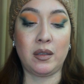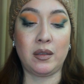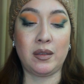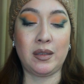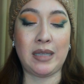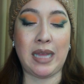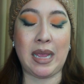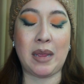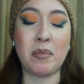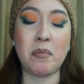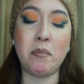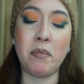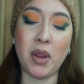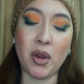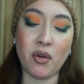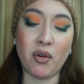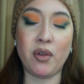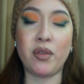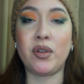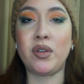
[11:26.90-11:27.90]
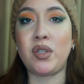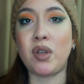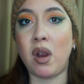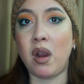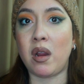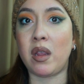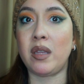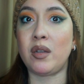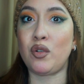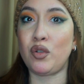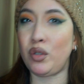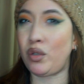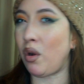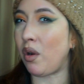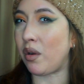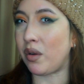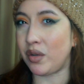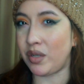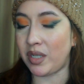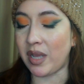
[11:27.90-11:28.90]
like mirror the
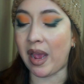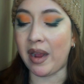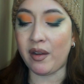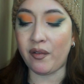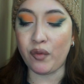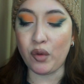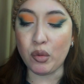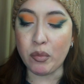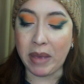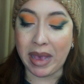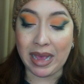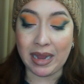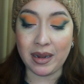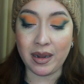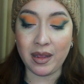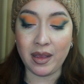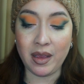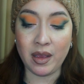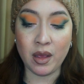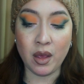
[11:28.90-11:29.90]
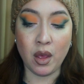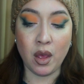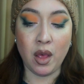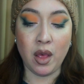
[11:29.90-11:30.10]
darker side of humanity.